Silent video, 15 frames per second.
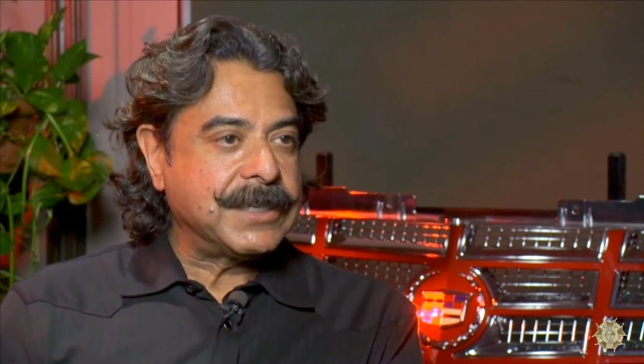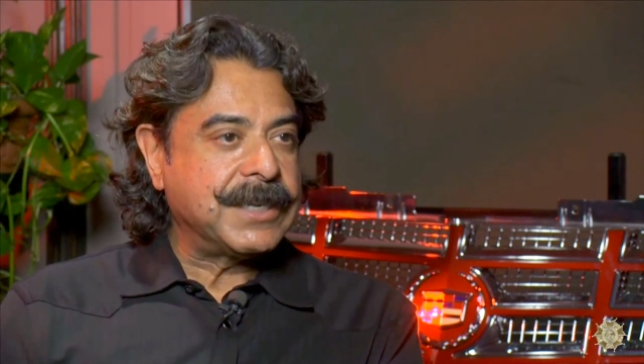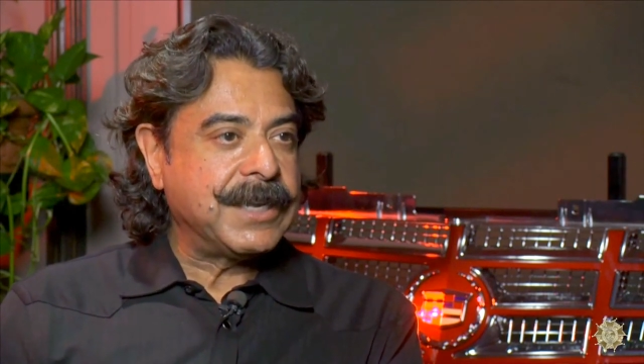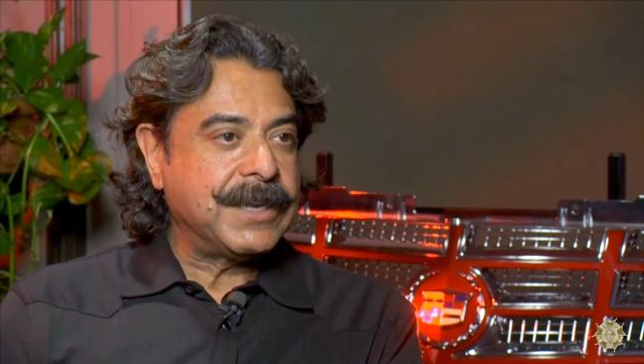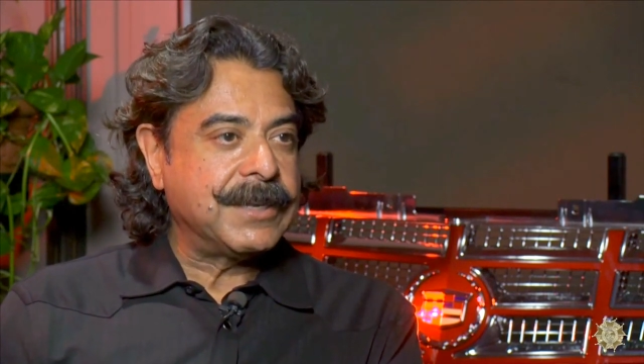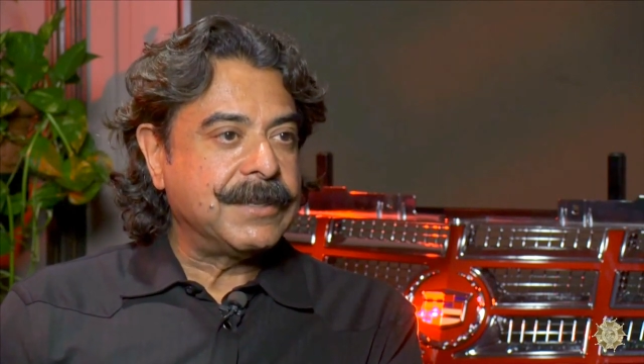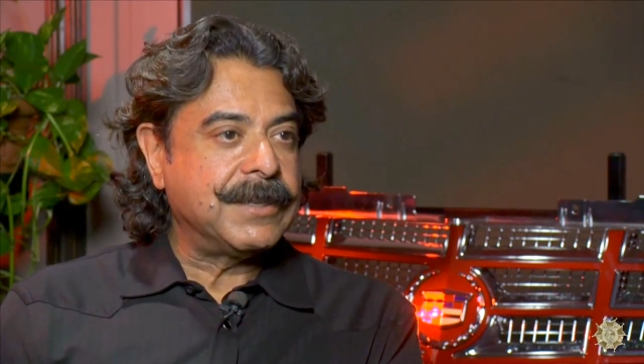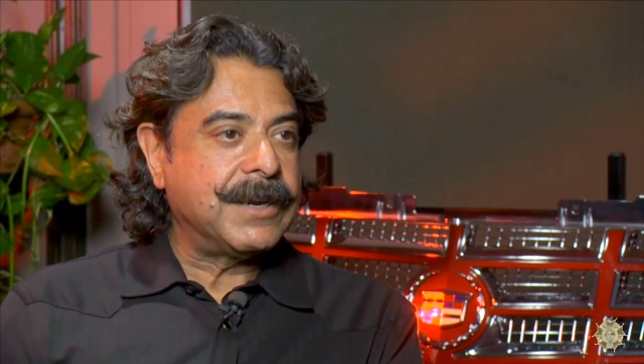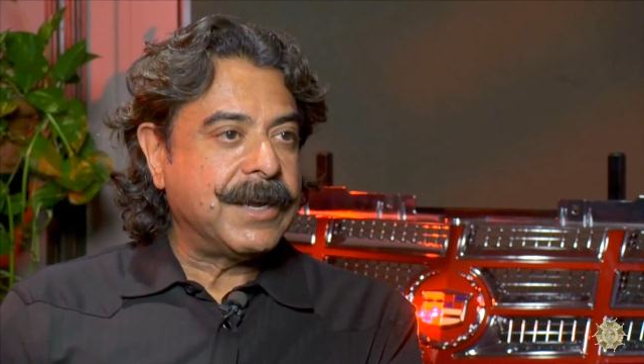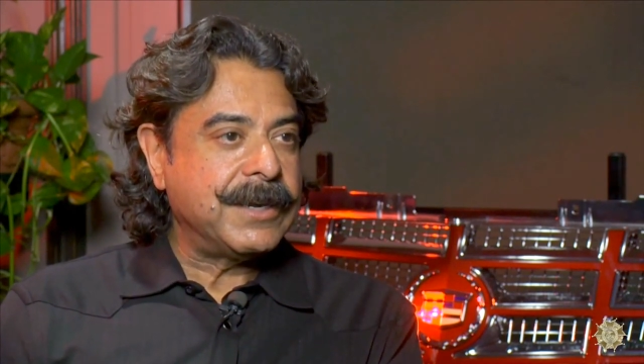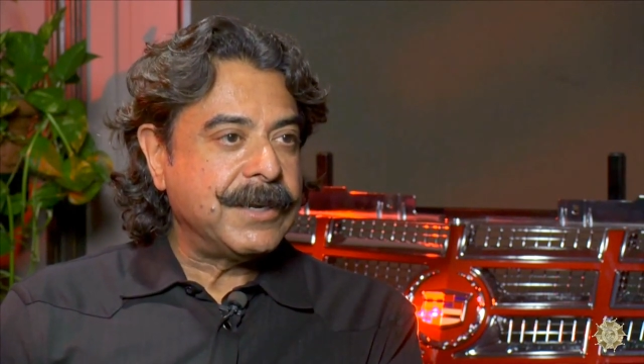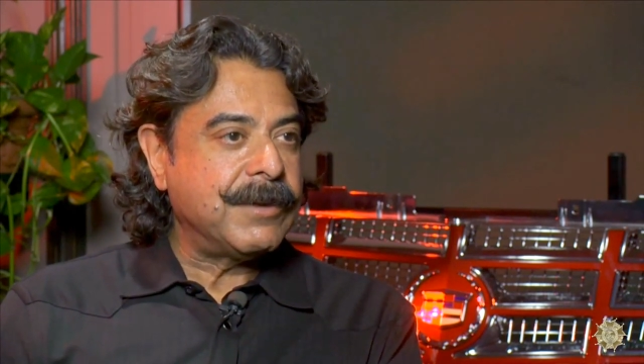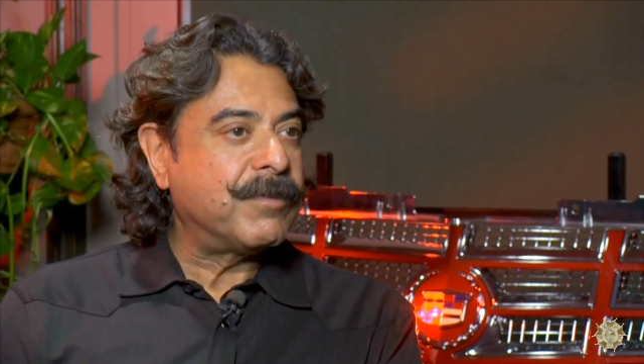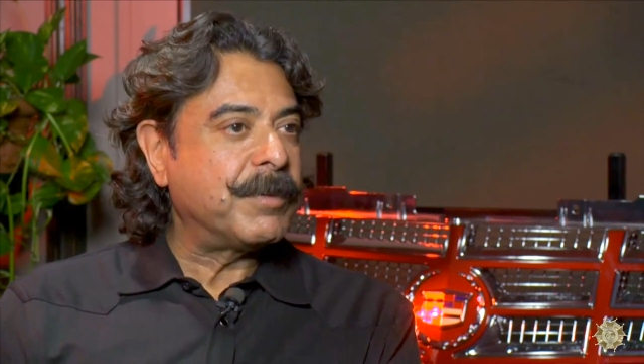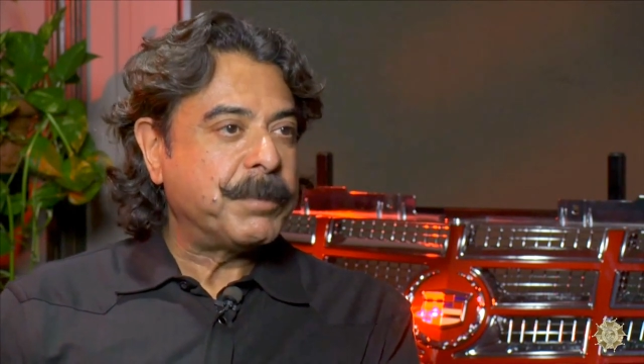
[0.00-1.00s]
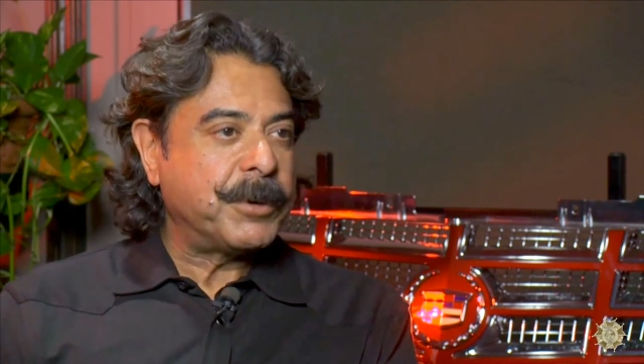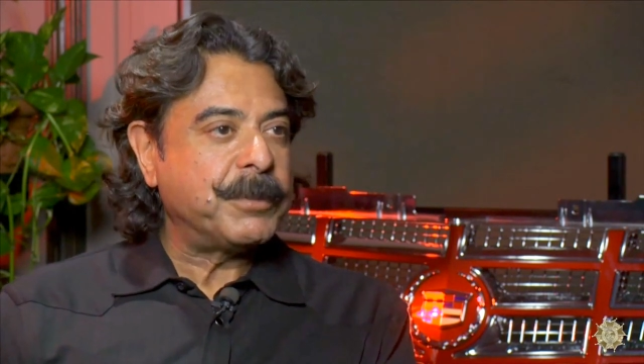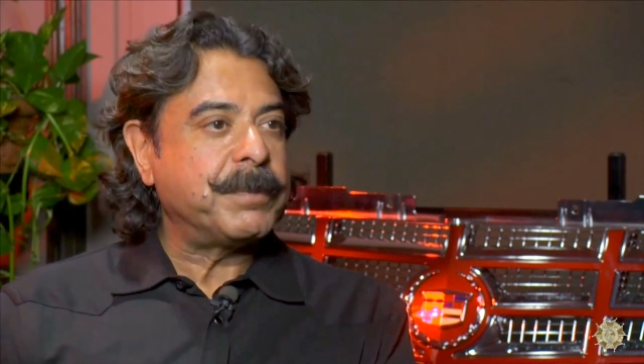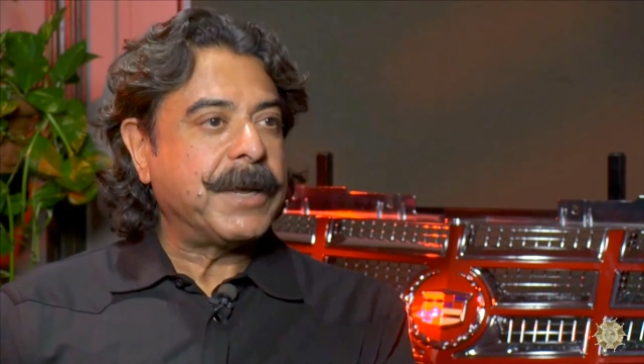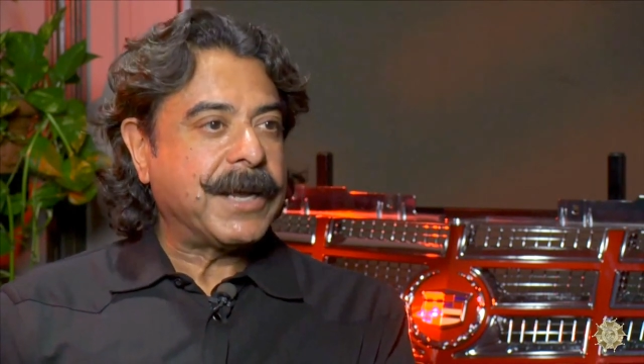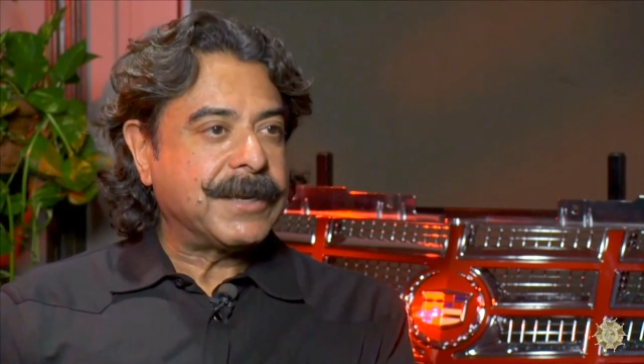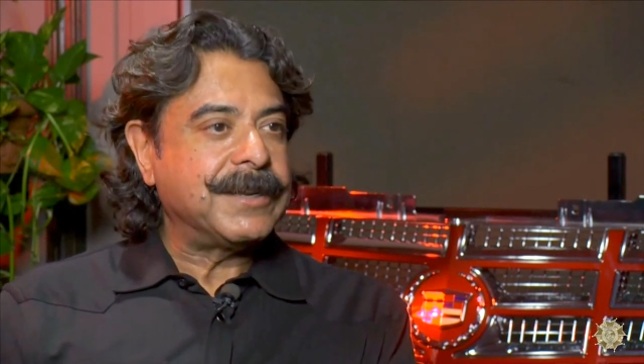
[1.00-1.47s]
a kid that I never
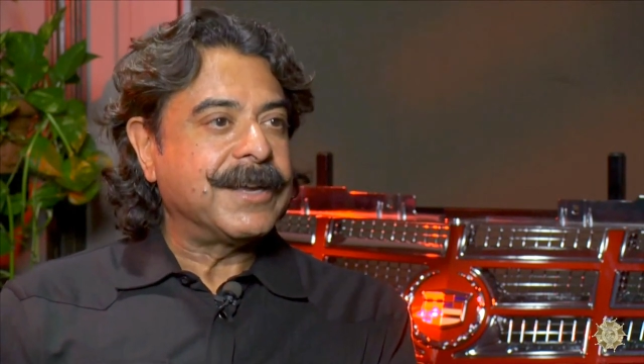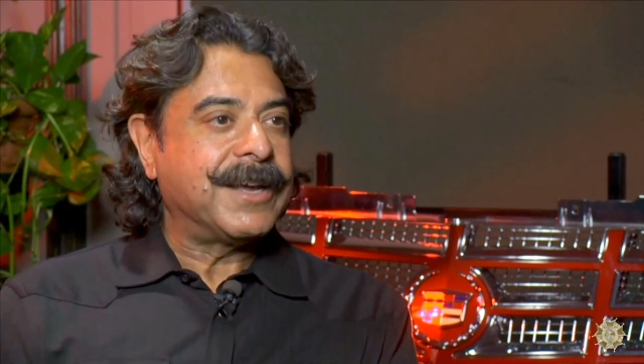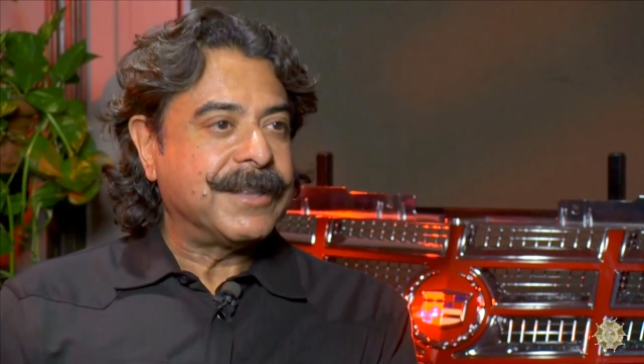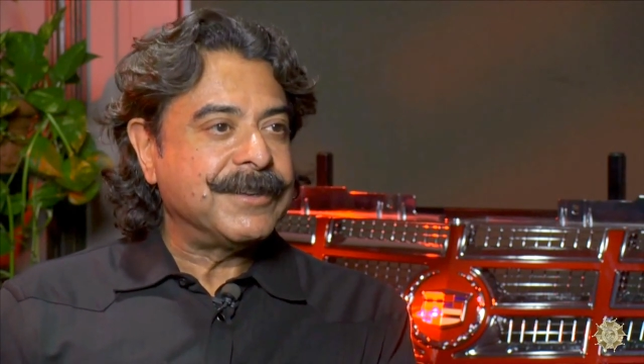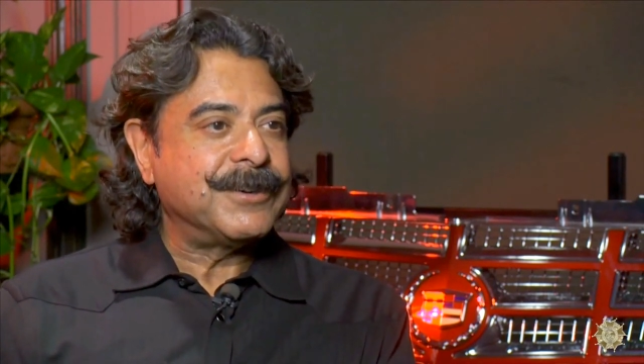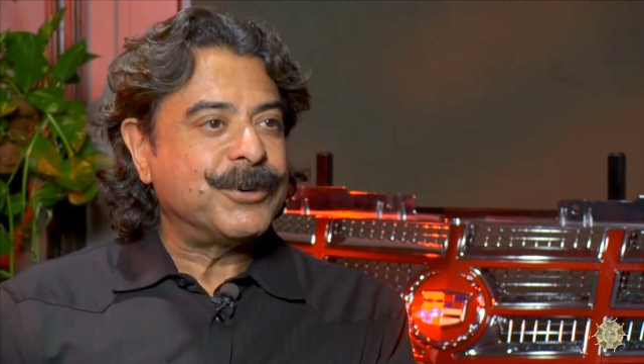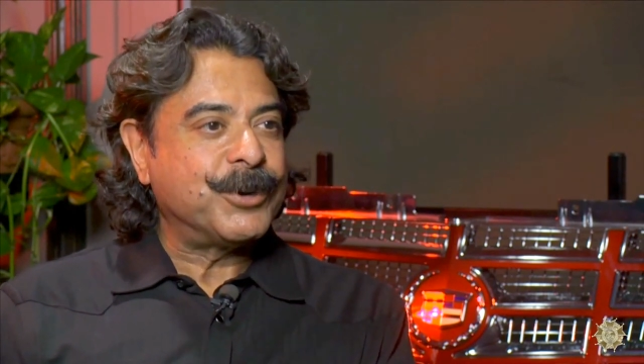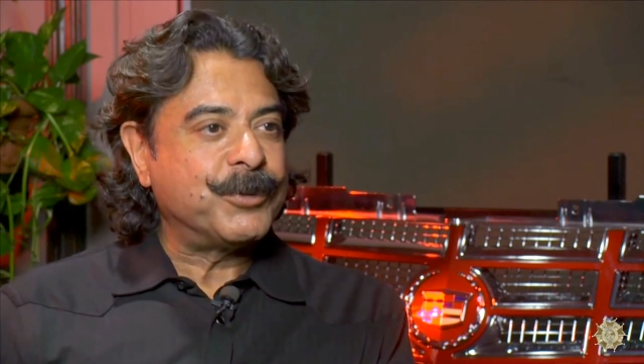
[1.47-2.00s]
put back together